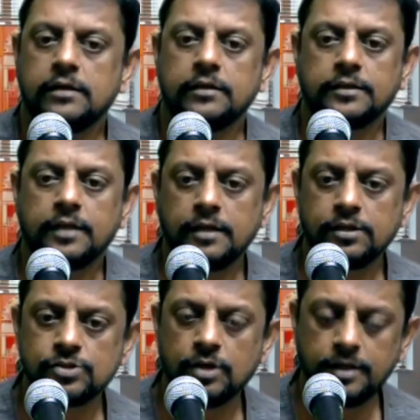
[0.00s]
Nathania
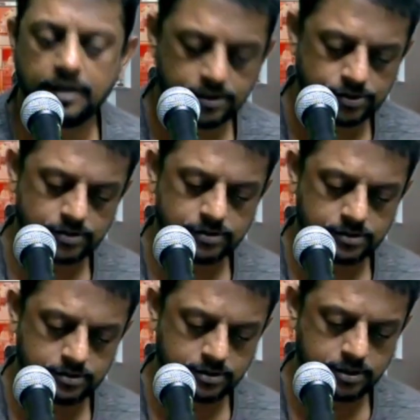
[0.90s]
is joining
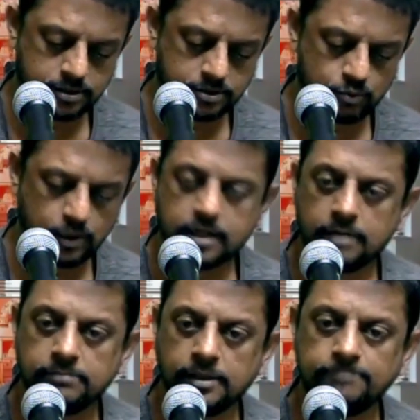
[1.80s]
us. Let's
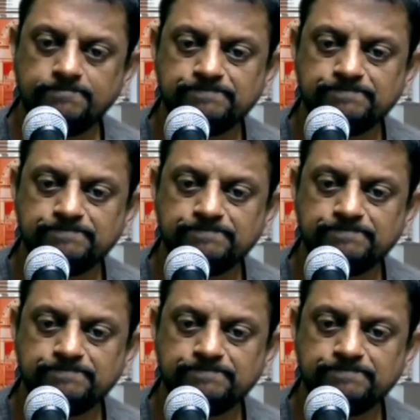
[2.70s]
welcome her.